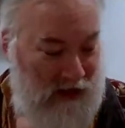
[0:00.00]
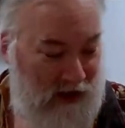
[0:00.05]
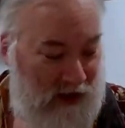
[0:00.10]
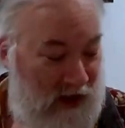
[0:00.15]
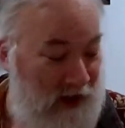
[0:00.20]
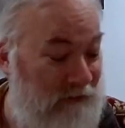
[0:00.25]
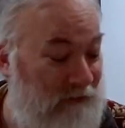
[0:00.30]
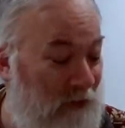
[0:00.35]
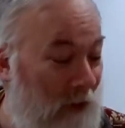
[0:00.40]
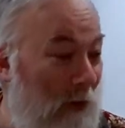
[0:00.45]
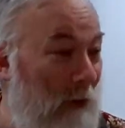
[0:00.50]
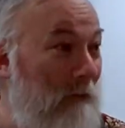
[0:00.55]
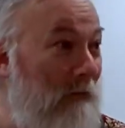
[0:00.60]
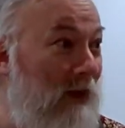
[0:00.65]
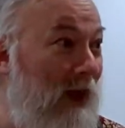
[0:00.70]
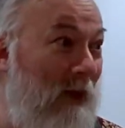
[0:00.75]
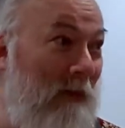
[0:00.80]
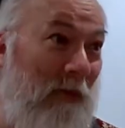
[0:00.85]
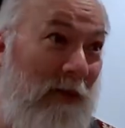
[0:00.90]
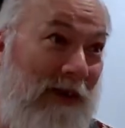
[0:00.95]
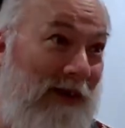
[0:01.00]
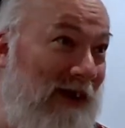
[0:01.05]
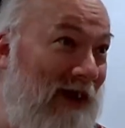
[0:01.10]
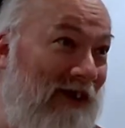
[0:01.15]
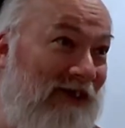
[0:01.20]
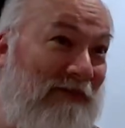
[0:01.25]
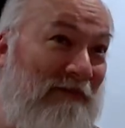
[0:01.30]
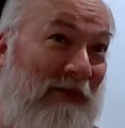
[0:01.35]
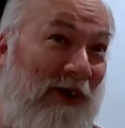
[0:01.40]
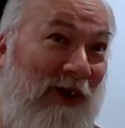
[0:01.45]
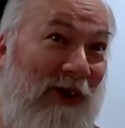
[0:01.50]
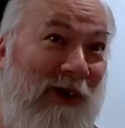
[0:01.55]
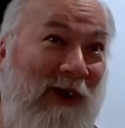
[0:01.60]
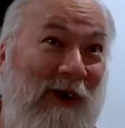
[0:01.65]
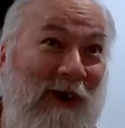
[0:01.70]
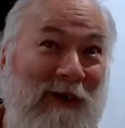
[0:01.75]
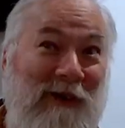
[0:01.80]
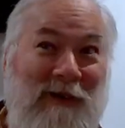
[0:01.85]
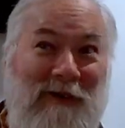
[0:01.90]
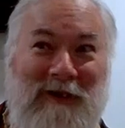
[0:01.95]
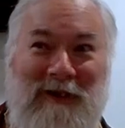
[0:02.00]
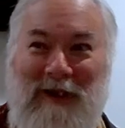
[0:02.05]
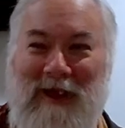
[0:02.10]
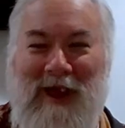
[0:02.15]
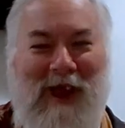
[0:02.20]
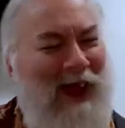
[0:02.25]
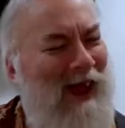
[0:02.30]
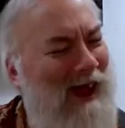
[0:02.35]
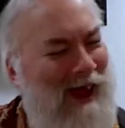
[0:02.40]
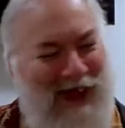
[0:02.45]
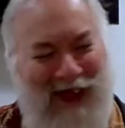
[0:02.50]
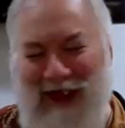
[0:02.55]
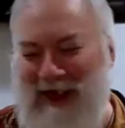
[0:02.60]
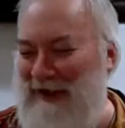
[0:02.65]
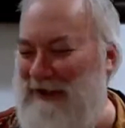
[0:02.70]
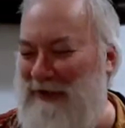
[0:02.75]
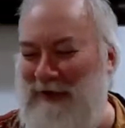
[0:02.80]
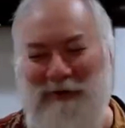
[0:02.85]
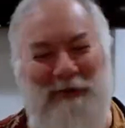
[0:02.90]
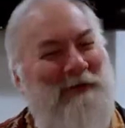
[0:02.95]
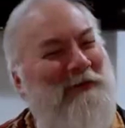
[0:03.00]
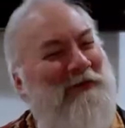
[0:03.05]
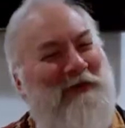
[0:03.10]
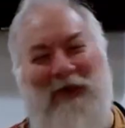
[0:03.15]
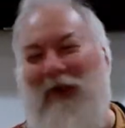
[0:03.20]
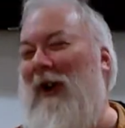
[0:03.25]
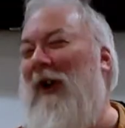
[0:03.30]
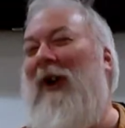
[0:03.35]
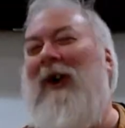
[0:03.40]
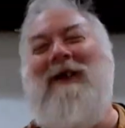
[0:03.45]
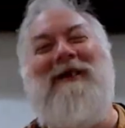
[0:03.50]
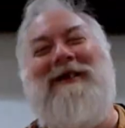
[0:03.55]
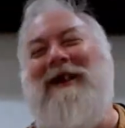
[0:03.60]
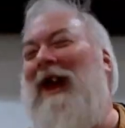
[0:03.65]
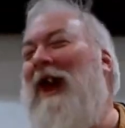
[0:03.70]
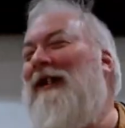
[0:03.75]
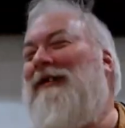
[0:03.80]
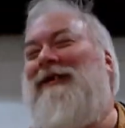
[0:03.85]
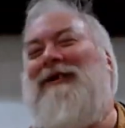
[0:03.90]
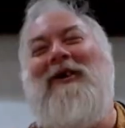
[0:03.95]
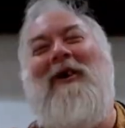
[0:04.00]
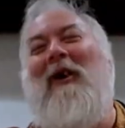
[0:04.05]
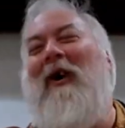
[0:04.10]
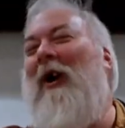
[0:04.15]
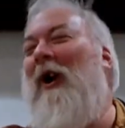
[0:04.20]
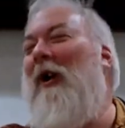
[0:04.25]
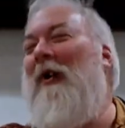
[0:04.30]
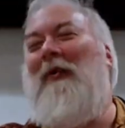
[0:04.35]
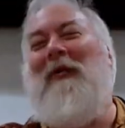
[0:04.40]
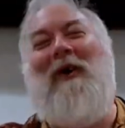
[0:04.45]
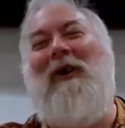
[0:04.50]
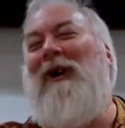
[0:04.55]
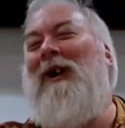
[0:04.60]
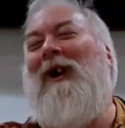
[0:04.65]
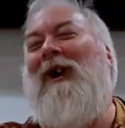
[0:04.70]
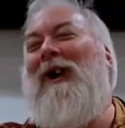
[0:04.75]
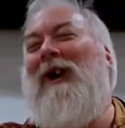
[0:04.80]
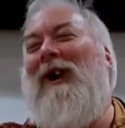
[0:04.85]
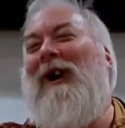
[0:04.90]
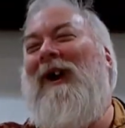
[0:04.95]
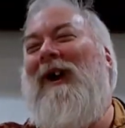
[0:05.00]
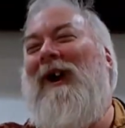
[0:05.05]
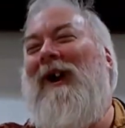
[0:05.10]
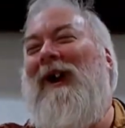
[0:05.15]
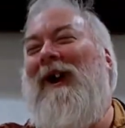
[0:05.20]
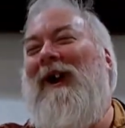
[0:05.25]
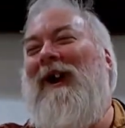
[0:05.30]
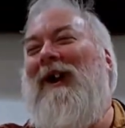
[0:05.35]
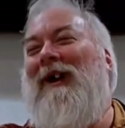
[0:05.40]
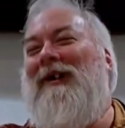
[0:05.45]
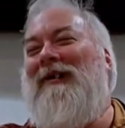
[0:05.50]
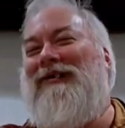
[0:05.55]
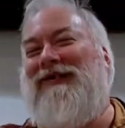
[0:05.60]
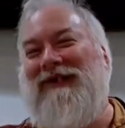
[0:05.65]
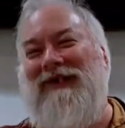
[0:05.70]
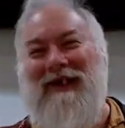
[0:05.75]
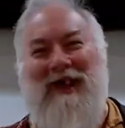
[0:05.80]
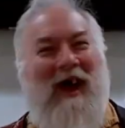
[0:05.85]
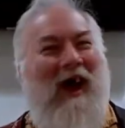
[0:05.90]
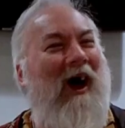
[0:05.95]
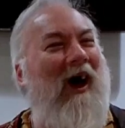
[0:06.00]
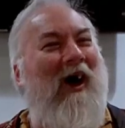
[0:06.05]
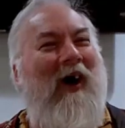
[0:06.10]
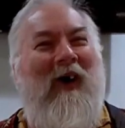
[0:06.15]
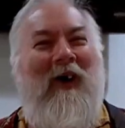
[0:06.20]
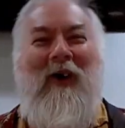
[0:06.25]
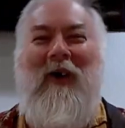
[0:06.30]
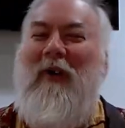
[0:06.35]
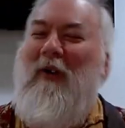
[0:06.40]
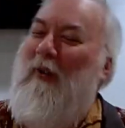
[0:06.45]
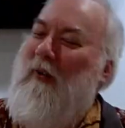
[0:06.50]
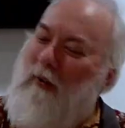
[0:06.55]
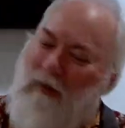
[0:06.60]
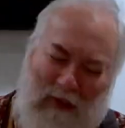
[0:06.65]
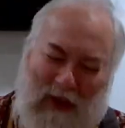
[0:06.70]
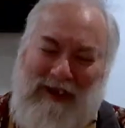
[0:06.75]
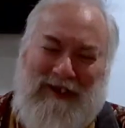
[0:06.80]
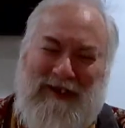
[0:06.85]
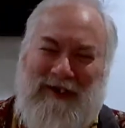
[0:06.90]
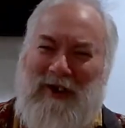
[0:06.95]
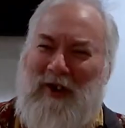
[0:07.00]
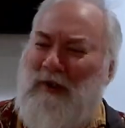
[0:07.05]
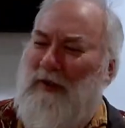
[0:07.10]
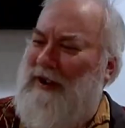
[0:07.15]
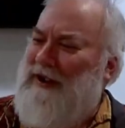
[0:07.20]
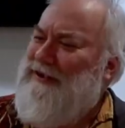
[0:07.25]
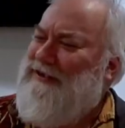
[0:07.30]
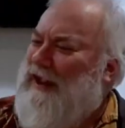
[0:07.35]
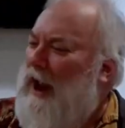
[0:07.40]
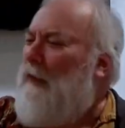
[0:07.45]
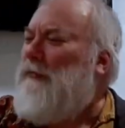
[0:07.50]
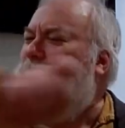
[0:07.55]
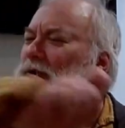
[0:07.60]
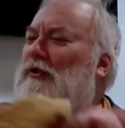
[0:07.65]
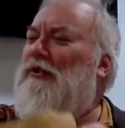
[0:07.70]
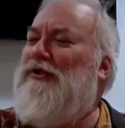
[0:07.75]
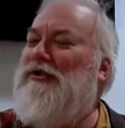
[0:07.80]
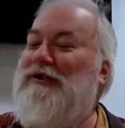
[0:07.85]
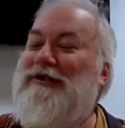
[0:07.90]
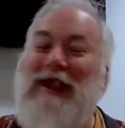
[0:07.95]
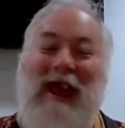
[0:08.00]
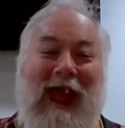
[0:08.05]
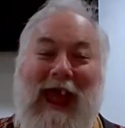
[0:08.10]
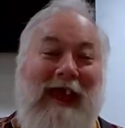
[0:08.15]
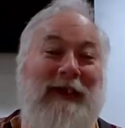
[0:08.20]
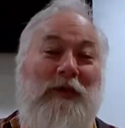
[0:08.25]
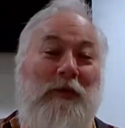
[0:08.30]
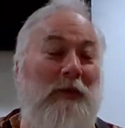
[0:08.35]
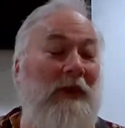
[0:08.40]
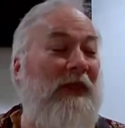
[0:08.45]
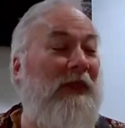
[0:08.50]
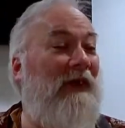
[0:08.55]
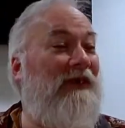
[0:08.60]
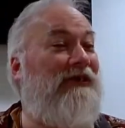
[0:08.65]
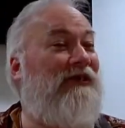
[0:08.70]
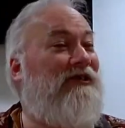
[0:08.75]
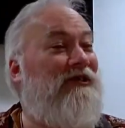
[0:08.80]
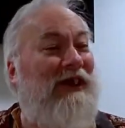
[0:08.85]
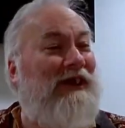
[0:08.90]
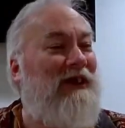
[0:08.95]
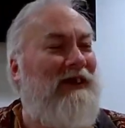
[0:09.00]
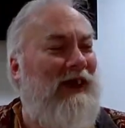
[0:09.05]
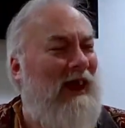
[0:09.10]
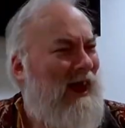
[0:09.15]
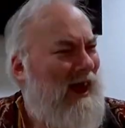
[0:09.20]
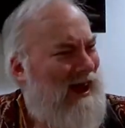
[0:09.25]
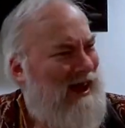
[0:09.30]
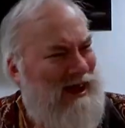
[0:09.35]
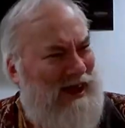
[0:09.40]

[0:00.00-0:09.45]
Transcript: If your memory gets blurred and you forget your words, oh, when you're in doubt, you should end with a jig.